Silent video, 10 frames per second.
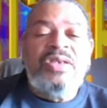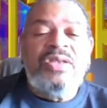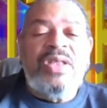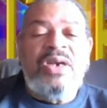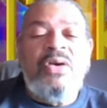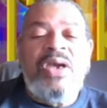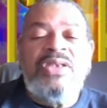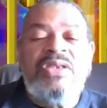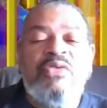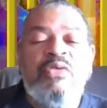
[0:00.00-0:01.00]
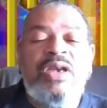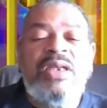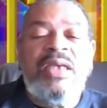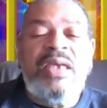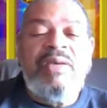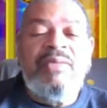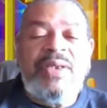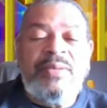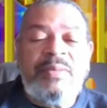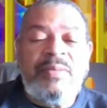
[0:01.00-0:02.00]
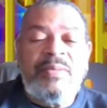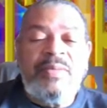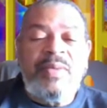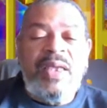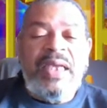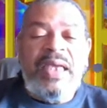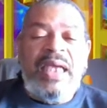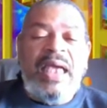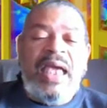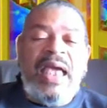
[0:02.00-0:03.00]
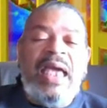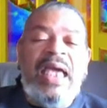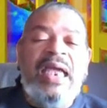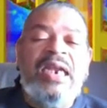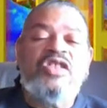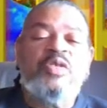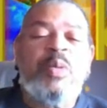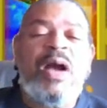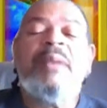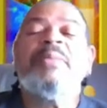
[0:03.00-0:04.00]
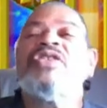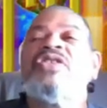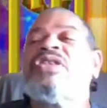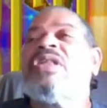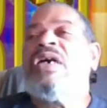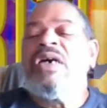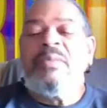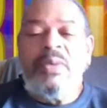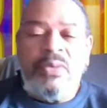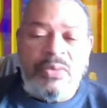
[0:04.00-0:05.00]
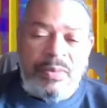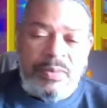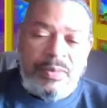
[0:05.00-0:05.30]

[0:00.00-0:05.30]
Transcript: So that grace is freely given, and it's promised to the humble.